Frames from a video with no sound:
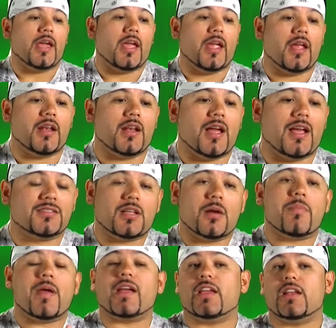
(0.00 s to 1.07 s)
And I start
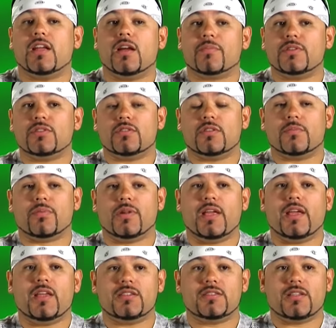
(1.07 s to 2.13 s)
backing up into the
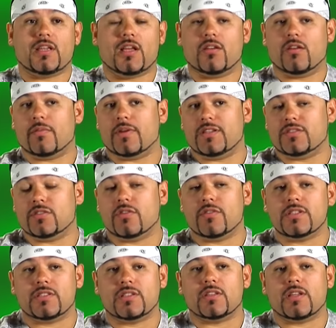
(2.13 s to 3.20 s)
place, and nobody's
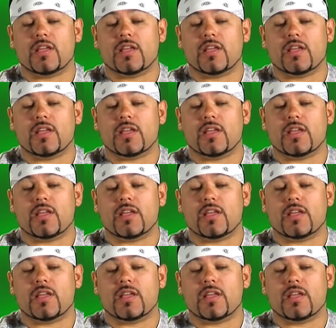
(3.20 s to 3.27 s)
noticing